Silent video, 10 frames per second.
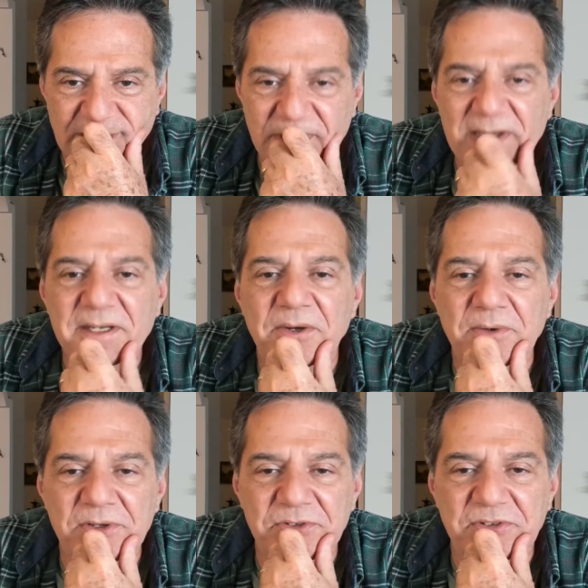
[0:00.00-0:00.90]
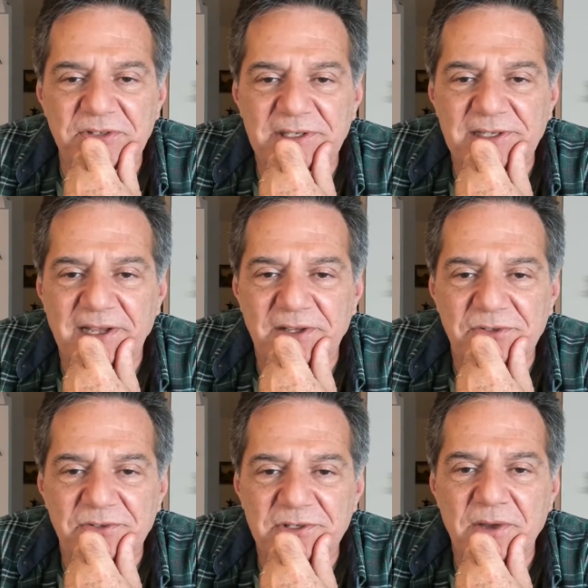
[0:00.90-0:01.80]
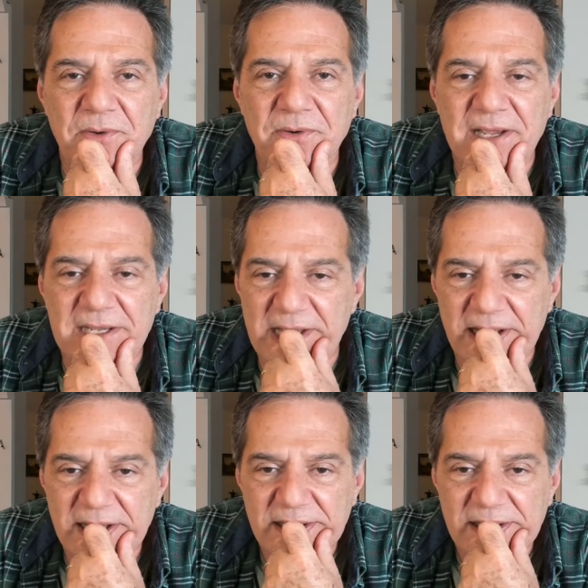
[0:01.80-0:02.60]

Greg Carosa's in the house. Yo, Greg.